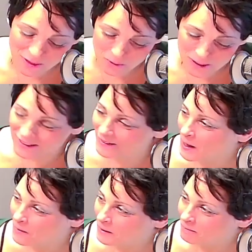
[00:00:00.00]
on the win on
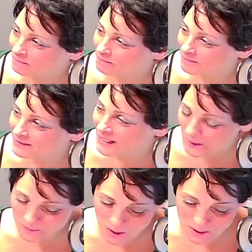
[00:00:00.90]
that one. Okay.
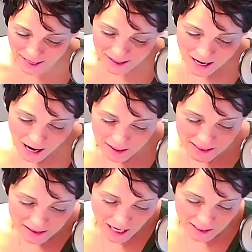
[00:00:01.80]
Yeah. Okay. I'm
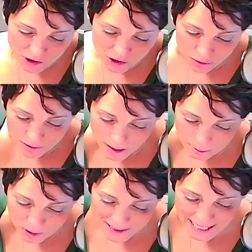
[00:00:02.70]
going to cut to
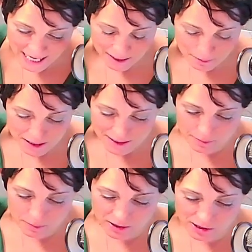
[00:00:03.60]
number 10 because I put a